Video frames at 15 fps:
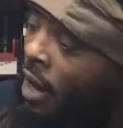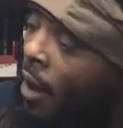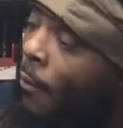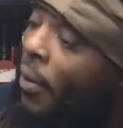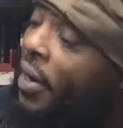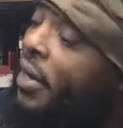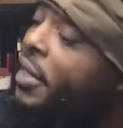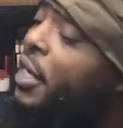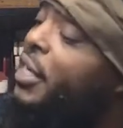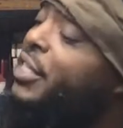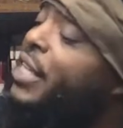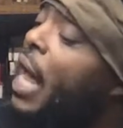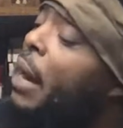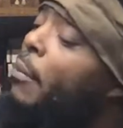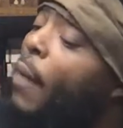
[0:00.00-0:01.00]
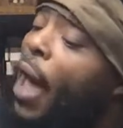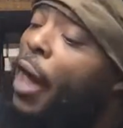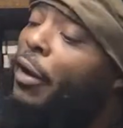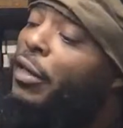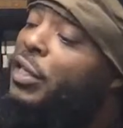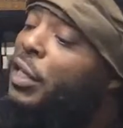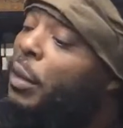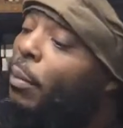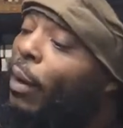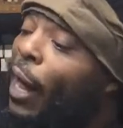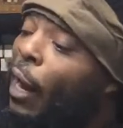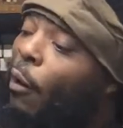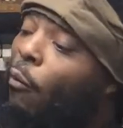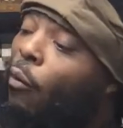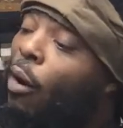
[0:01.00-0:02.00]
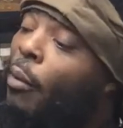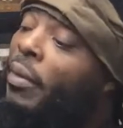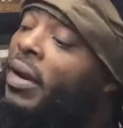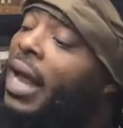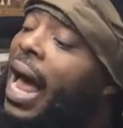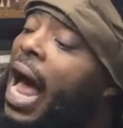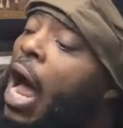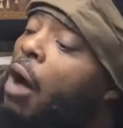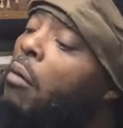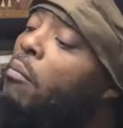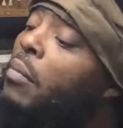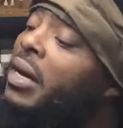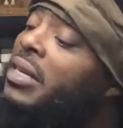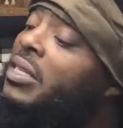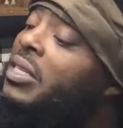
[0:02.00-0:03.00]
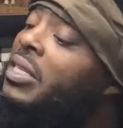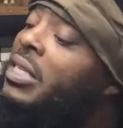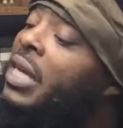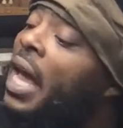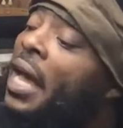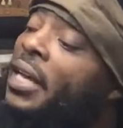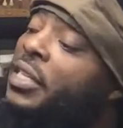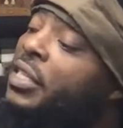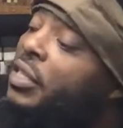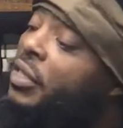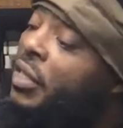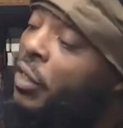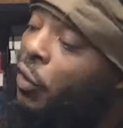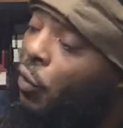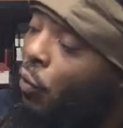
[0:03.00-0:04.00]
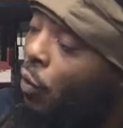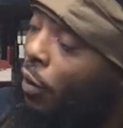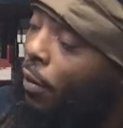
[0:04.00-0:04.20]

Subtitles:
But it does not matter to the black woman how much she has to endure.